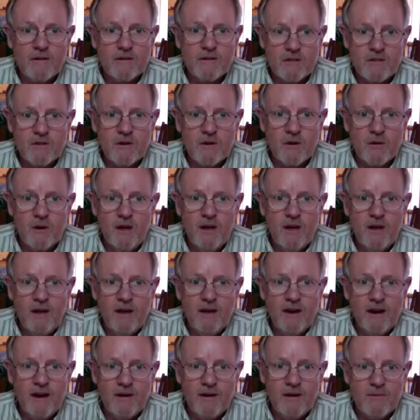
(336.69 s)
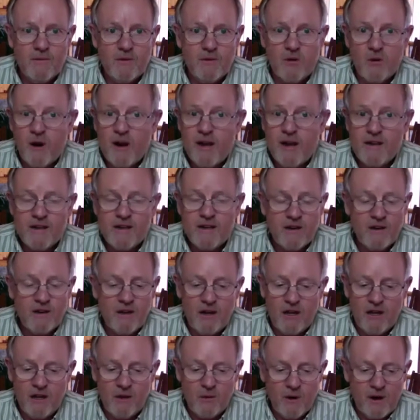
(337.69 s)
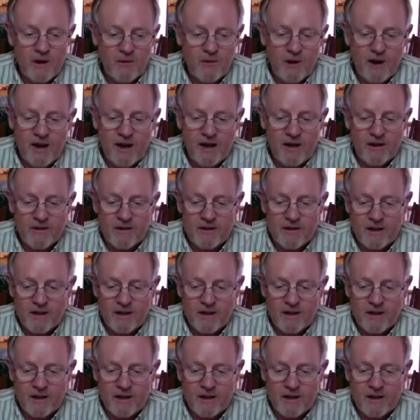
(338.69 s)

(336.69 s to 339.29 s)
So great deal all the way around.